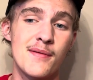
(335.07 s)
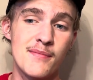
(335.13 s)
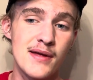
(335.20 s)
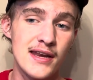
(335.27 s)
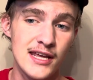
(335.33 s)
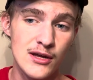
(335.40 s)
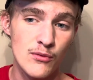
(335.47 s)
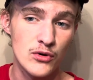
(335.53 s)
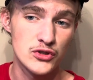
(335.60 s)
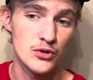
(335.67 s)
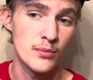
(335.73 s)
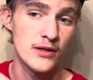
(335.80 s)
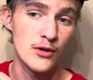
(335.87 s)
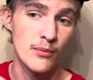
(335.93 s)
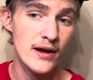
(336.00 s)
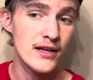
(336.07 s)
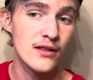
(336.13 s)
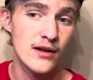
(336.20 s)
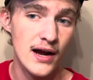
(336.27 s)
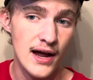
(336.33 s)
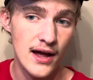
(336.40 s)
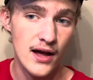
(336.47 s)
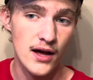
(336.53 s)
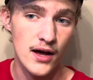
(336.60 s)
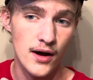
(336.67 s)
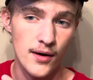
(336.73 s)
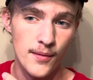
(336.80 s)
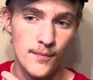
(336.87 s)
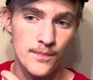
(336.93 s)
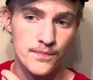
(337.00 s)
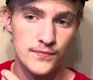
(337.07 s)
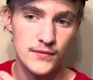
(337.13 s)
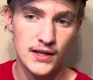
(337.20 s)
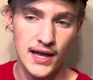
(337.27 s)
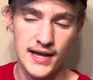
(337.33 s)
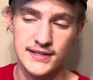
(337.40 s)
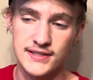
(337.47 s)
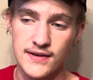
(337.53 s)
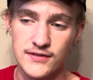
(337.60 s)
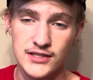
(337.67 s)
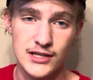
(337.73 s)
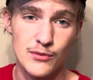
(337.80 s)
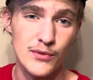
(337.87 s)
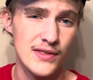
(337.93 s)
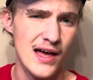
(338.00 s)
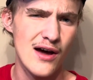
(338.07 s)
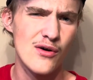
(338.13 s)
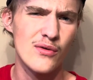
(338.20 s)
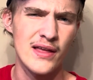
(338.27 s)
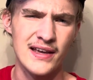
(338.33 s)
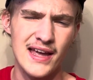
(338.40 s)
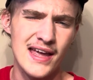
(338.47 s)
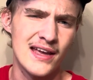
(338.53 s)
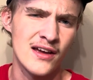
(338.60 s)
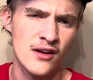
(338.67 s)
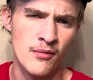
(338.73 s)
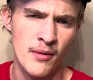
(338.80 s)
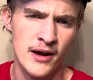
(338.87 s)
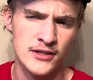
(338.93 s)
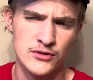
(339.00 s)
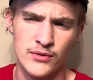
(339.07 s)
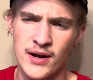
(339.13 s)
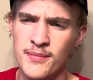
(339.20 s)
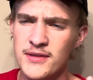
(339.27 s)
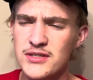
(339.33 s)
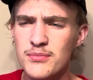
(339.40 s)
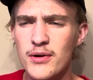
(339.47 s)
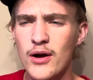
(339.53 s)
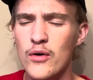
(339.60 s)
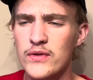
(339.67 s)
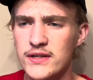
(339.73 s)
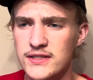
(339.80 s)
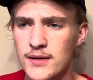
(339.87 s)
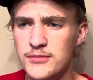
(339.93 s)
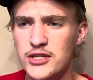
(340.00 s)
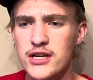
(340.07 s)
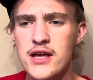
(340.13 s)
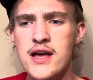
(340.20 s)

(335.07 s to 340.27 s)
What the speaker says: mini, which will be the regular A17 without like 8 gigabytes RAM. That's my only assumption.